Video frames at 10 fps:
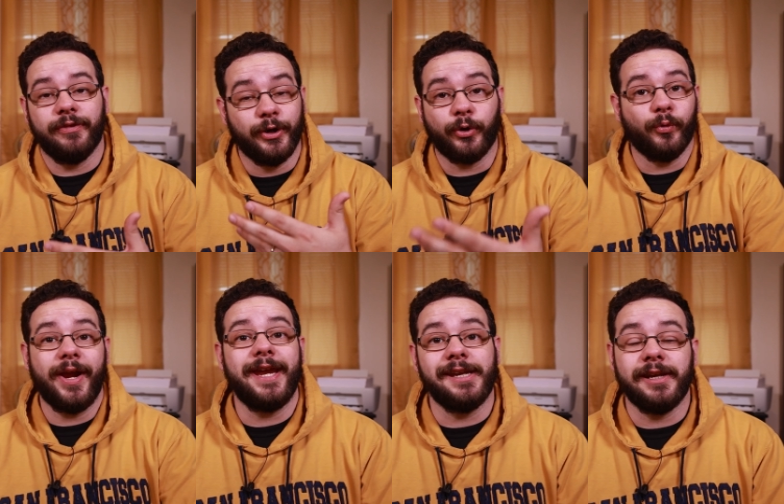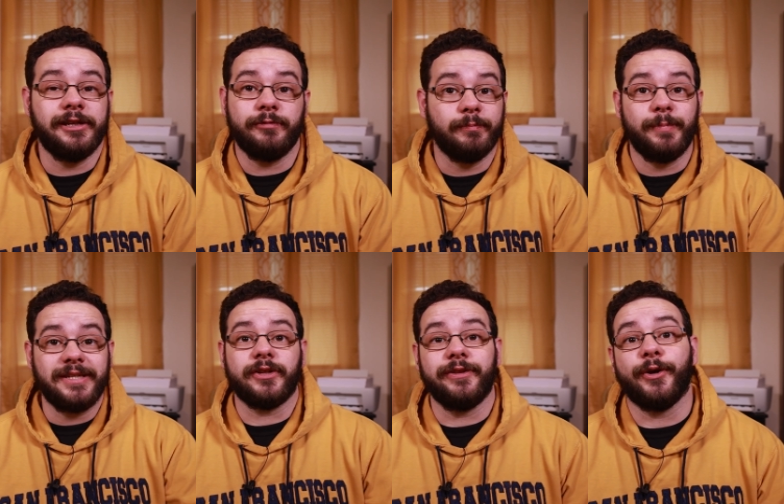their grain and
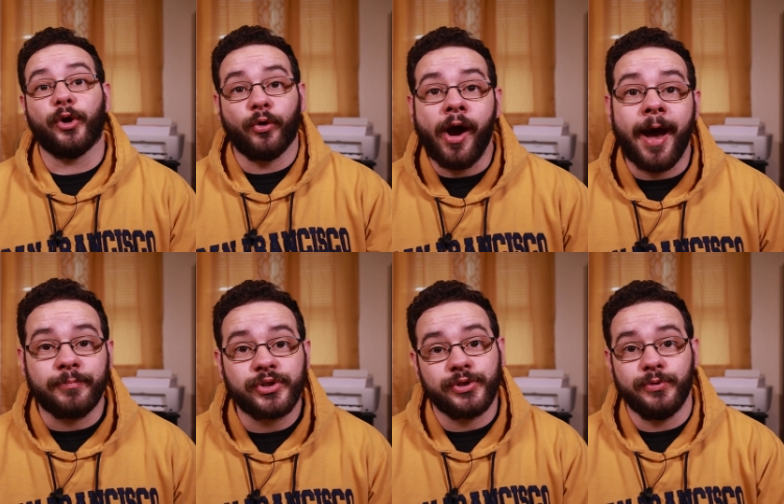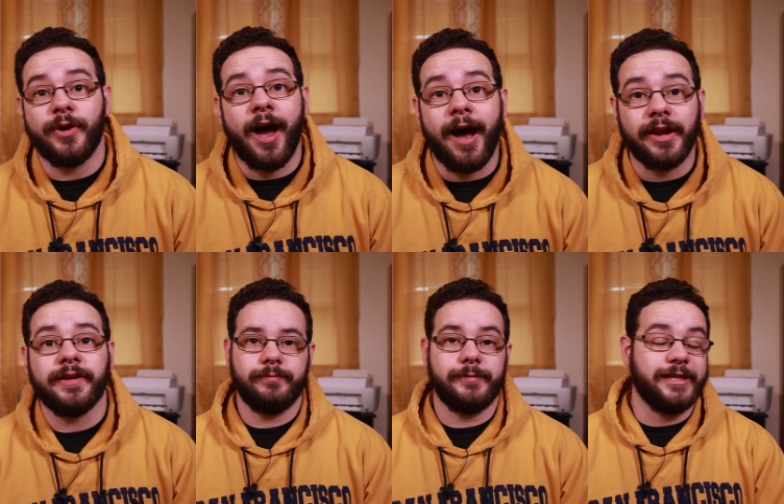basically their crops to God.